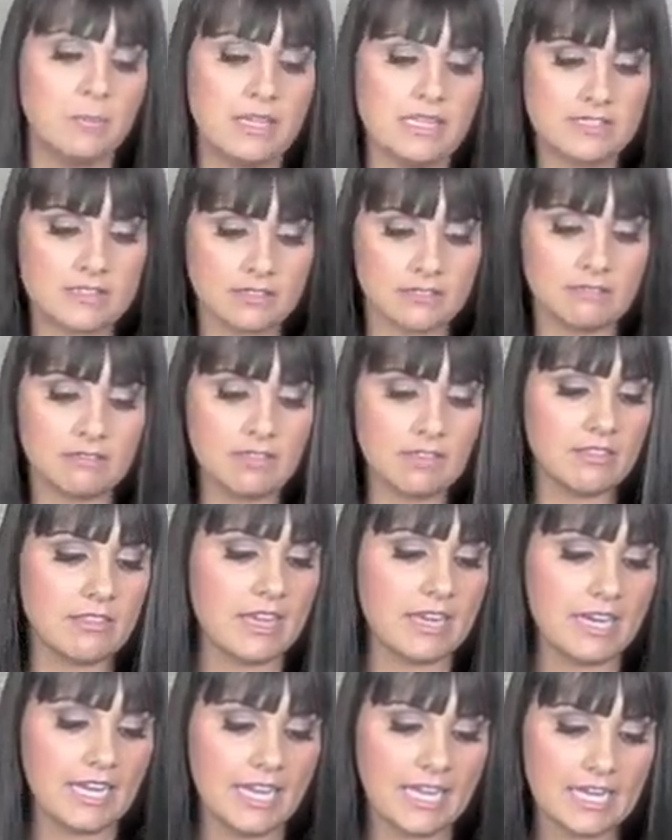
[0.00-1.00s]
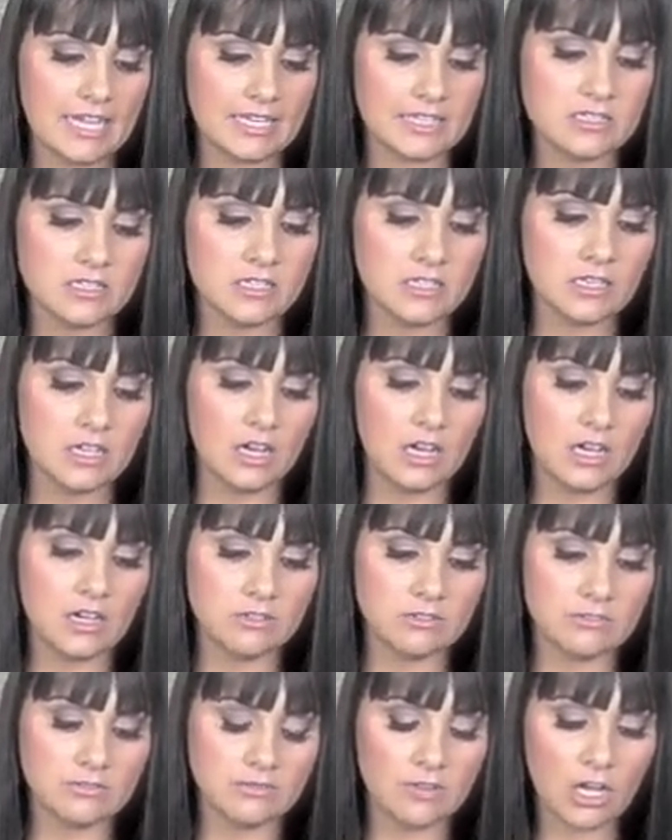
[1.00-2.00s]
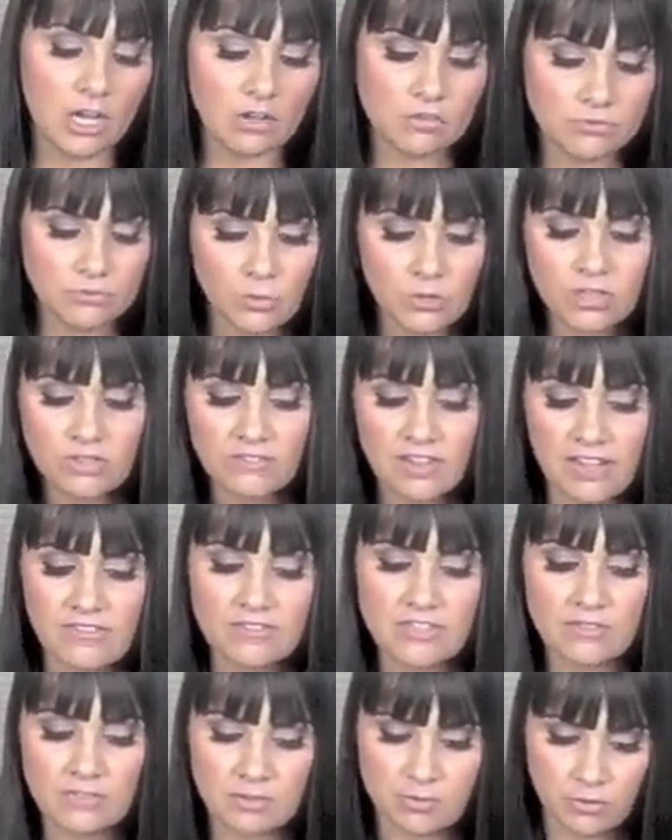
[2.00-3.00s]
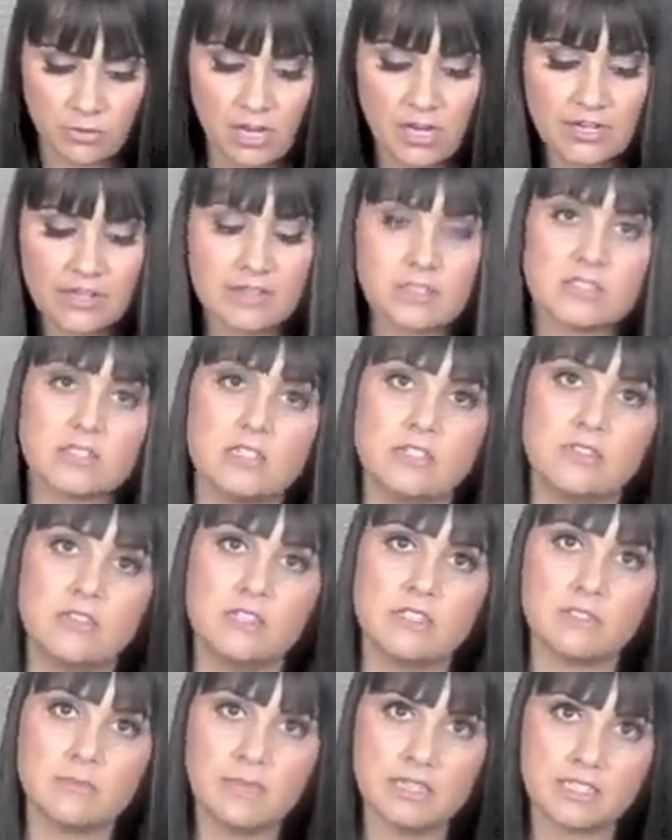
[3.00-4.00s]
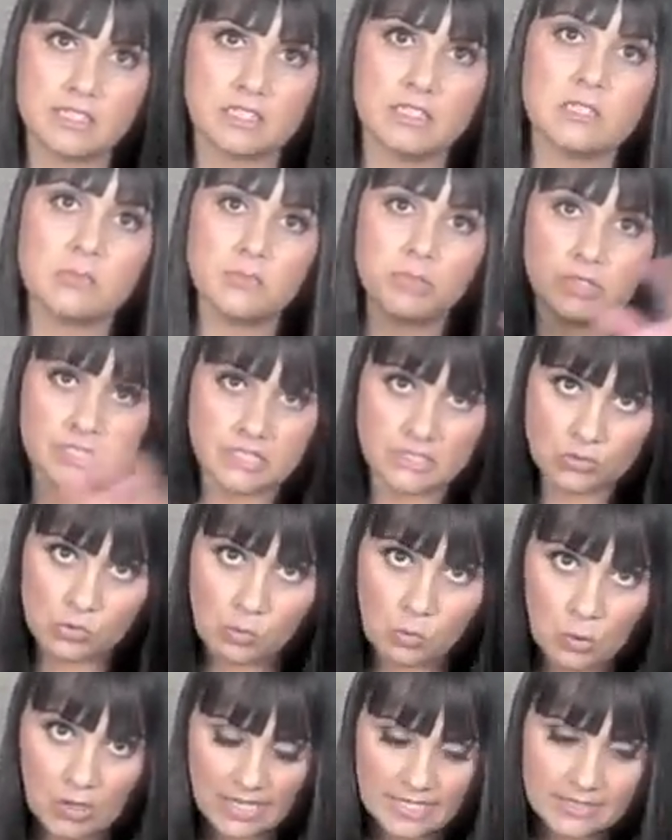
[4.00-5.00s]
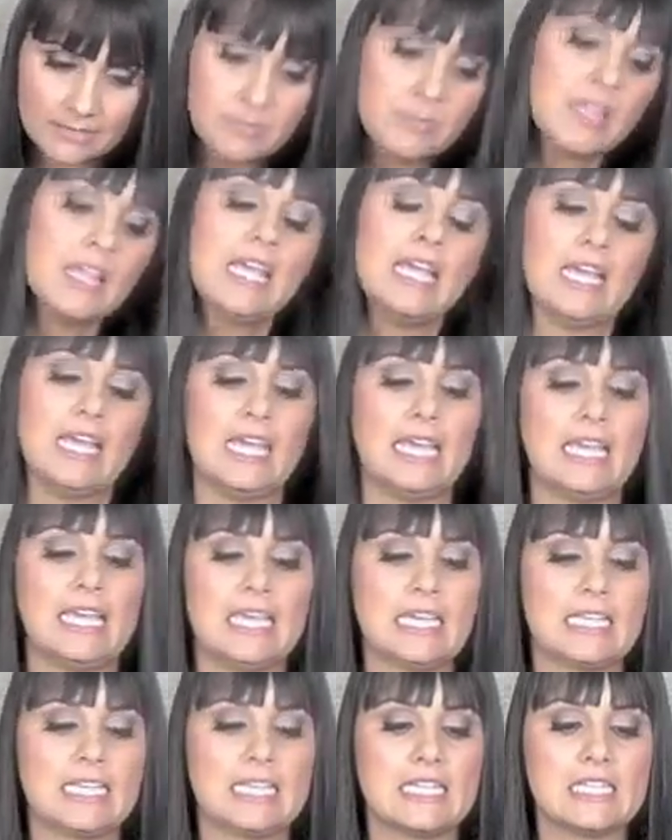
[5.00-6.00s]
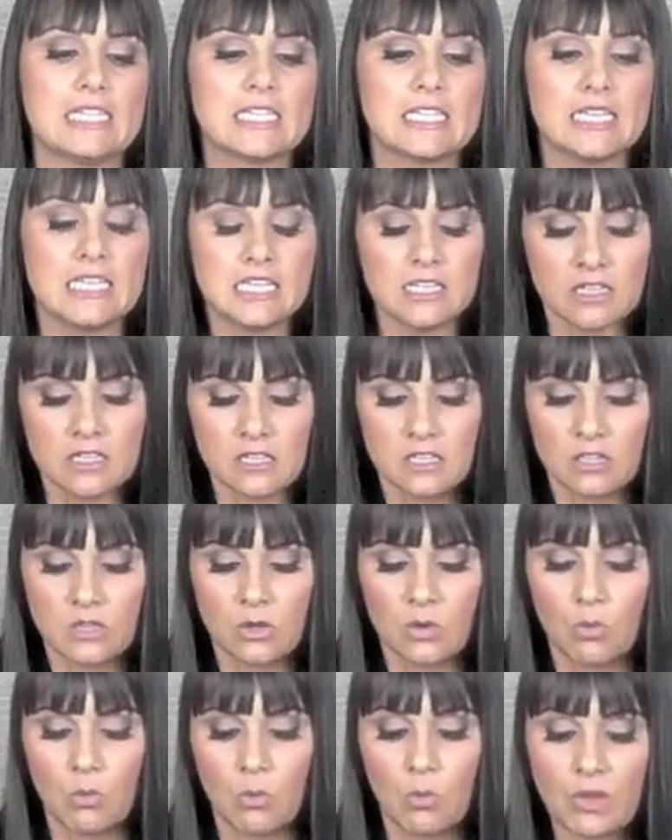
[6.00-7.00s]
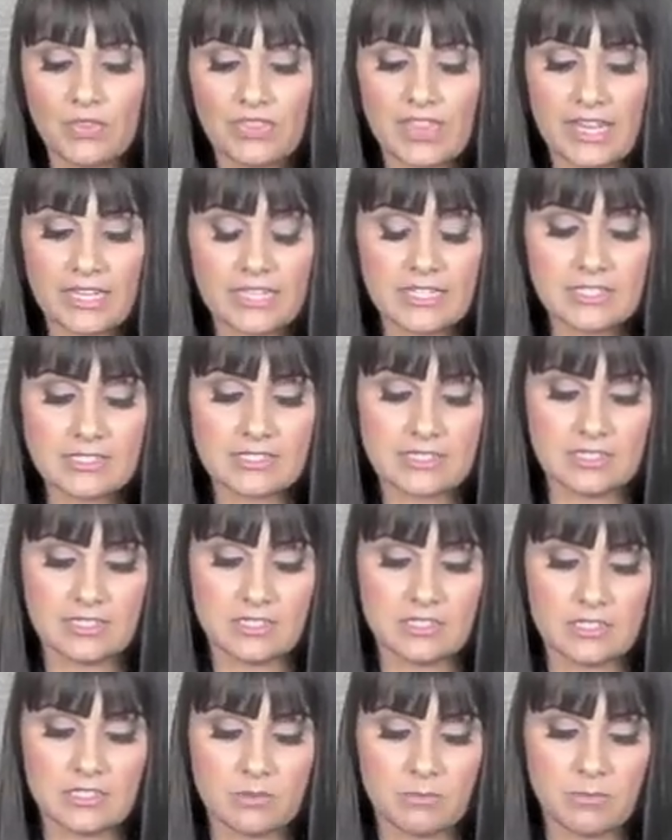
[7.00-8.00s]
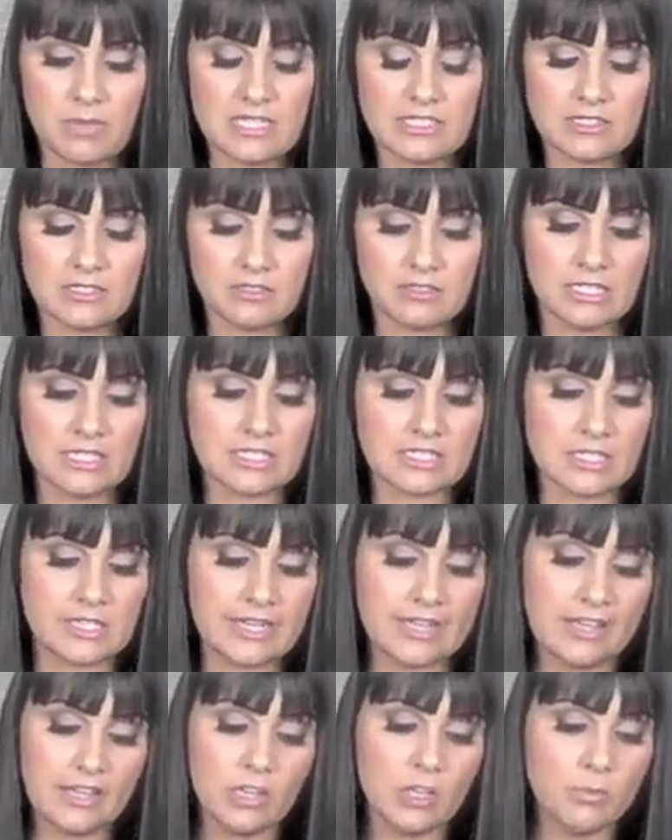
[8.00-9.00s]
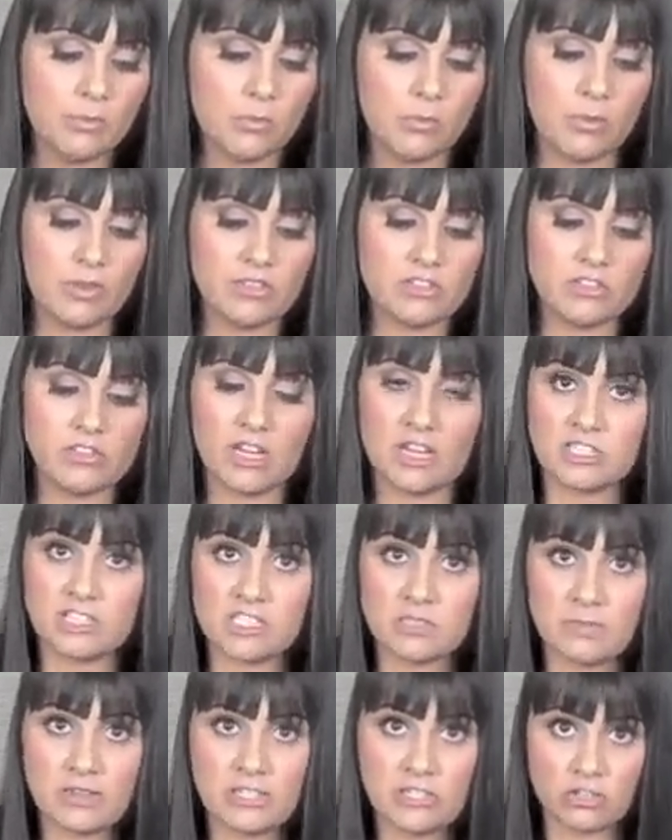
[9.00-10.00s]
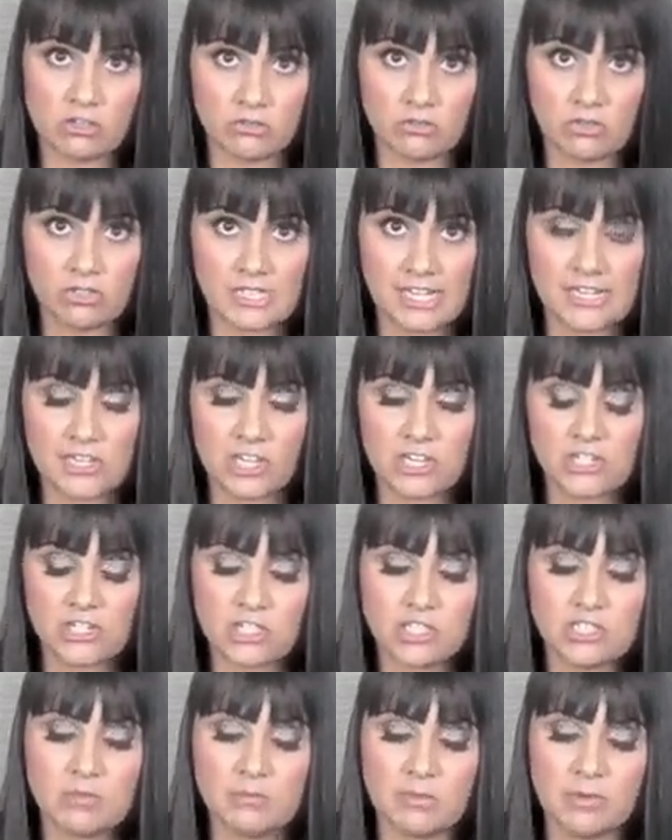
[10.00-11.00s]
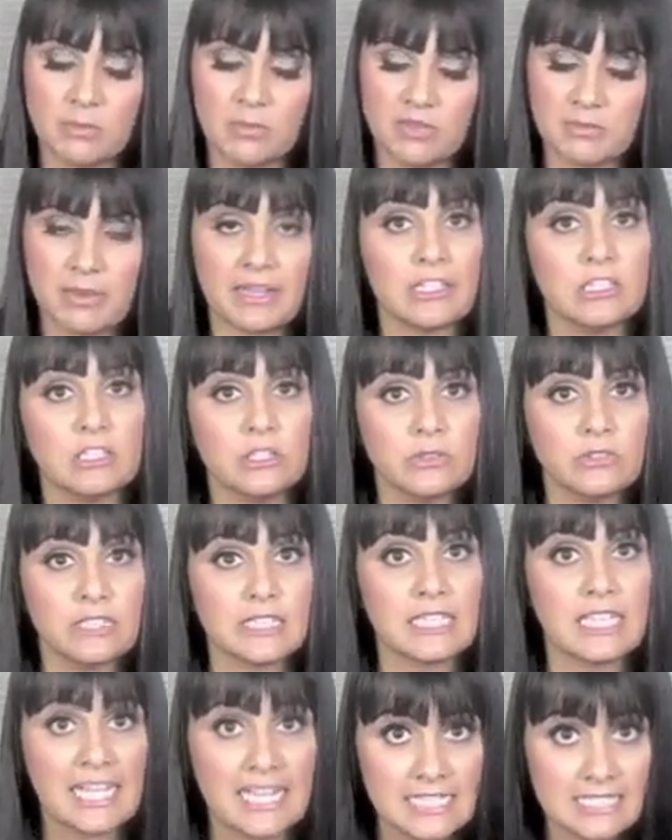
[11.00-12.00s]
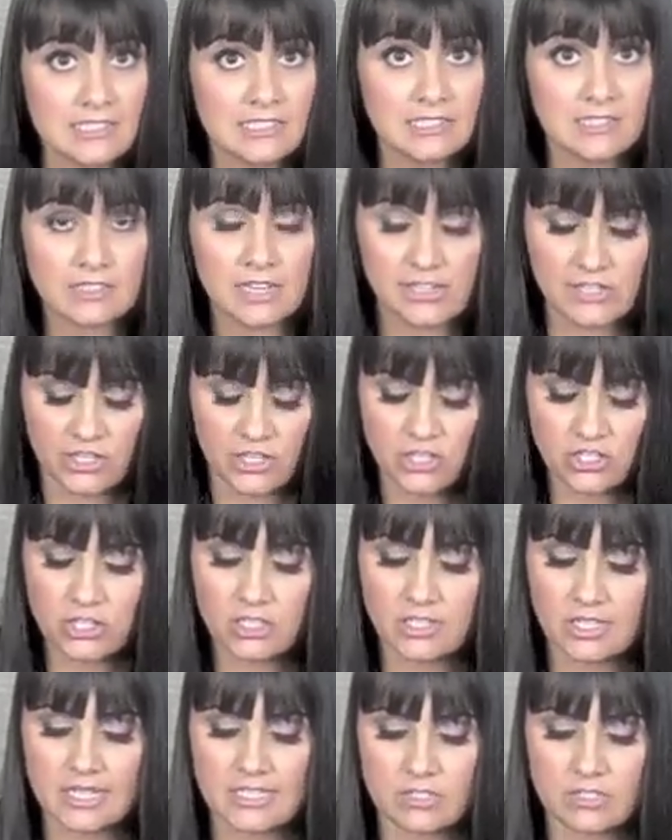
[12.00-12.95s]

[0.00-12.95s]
Basically, that has uh, four to five different products of Enzymedica's put into one, and what that is, is basically it's going to help with not just my general digestion, but with my gluten and casein digestion.